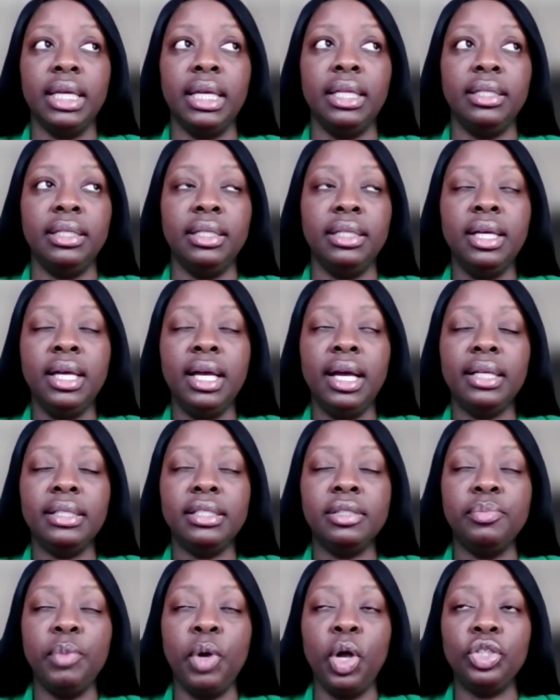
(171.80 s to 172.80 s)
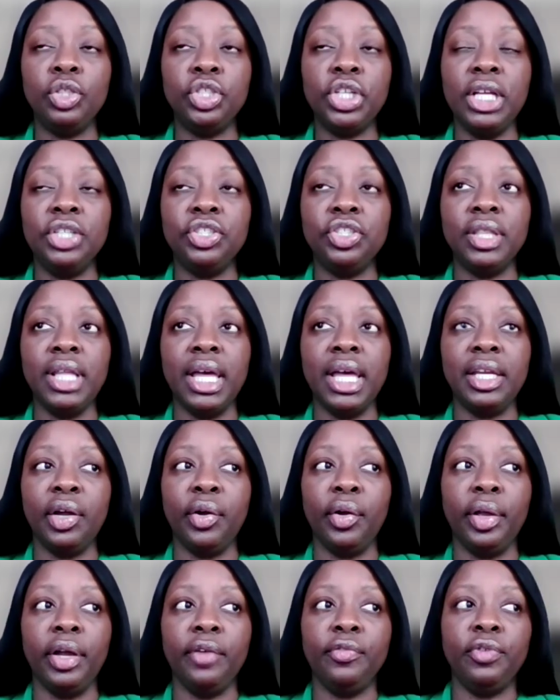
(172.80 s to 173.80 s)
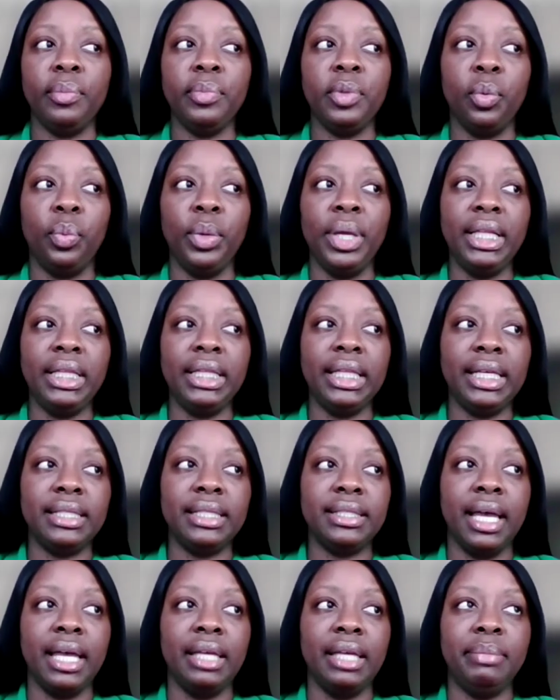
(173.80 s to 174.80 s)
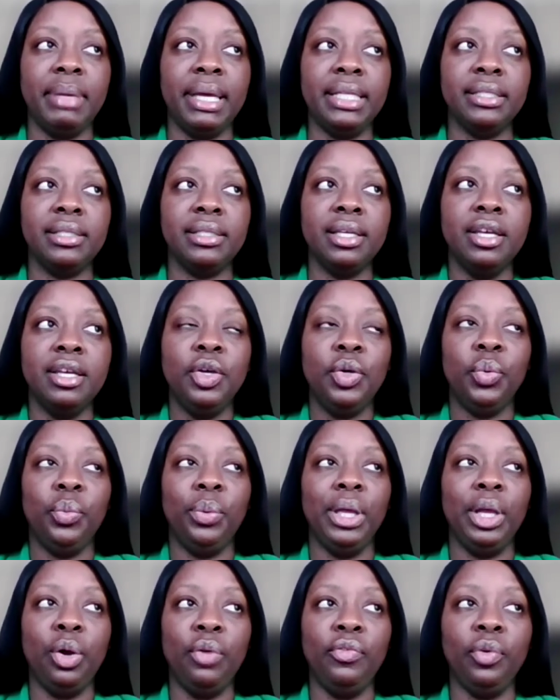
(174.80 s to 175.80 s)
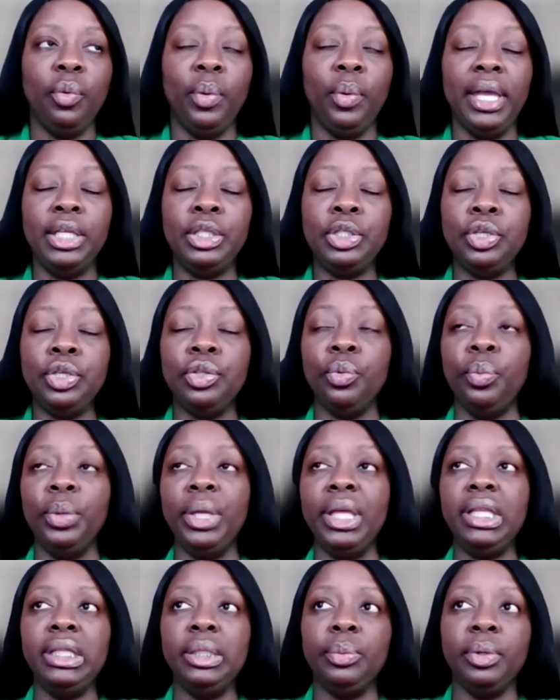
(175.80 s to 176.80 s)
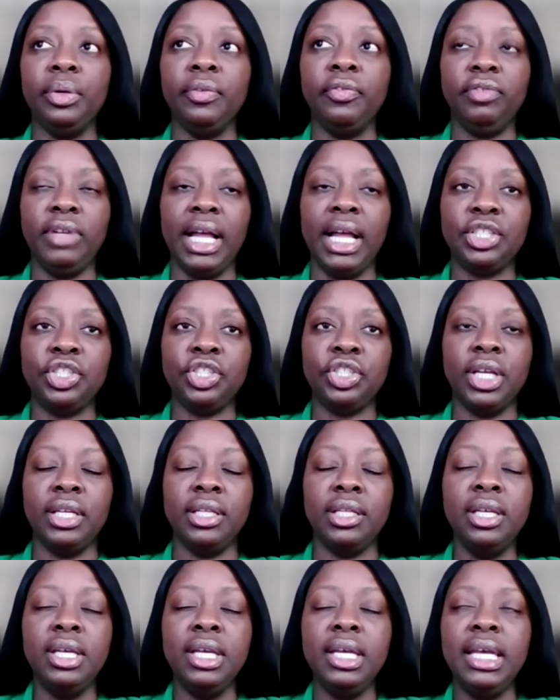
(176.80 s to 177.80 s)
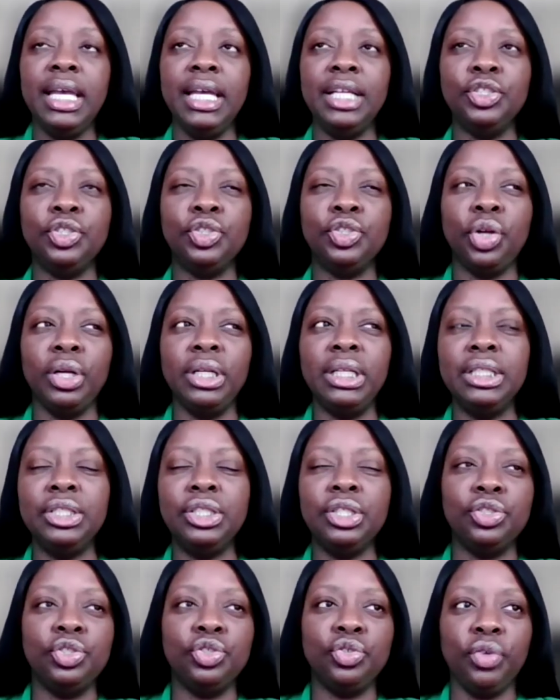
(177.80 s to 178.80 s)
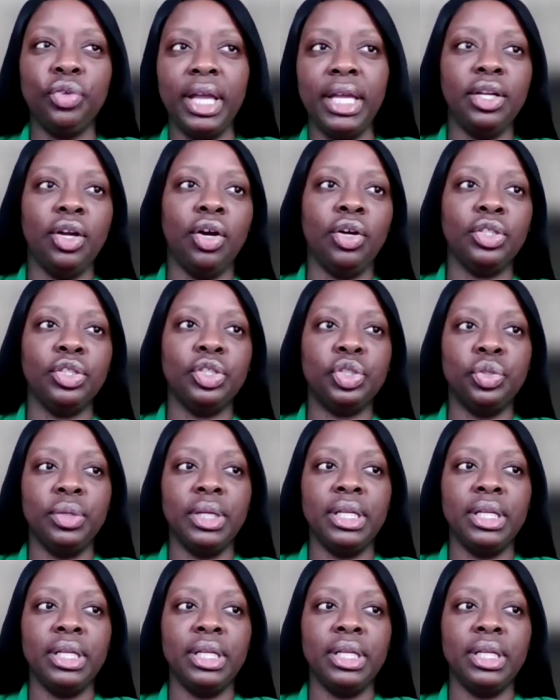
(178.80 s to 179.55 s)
did a small change in that area from the weekly assignment week over week to the weekly reflection, and starting to train our